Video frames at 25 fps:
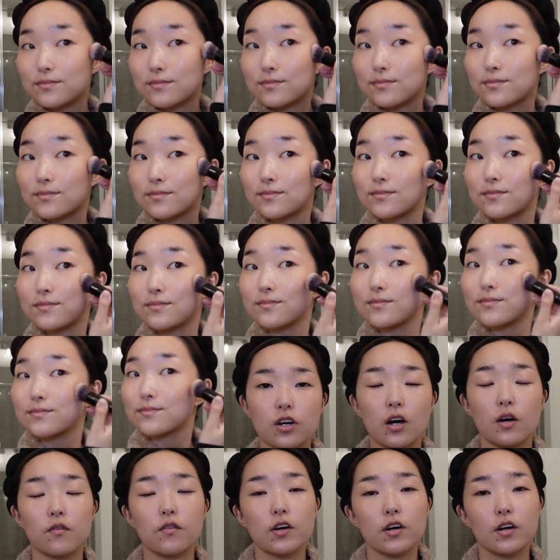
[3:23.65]
and I try to
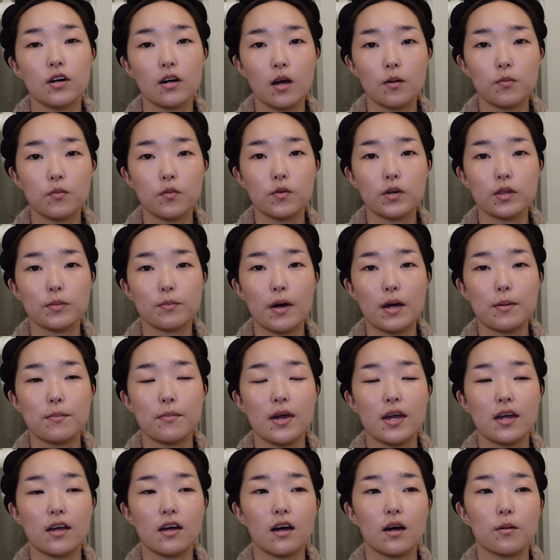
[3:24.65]
cover it up with my
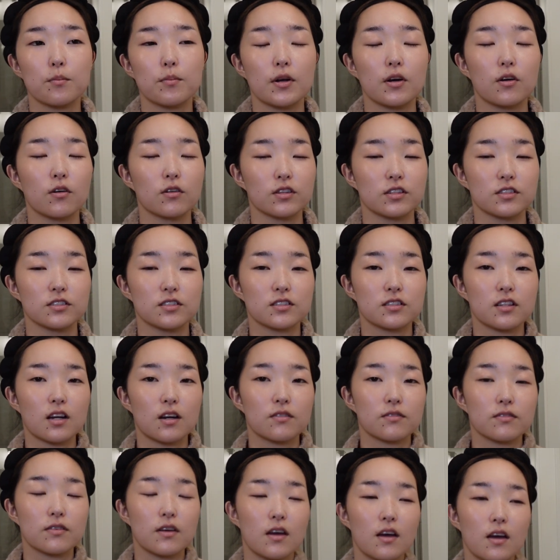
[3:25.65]
makeup and all those
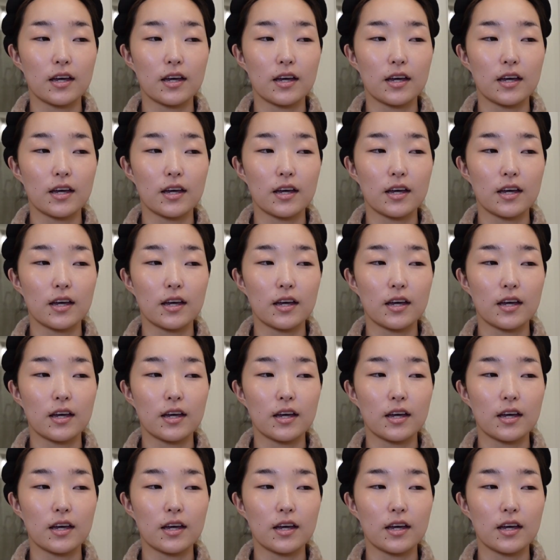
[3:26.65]
stuff.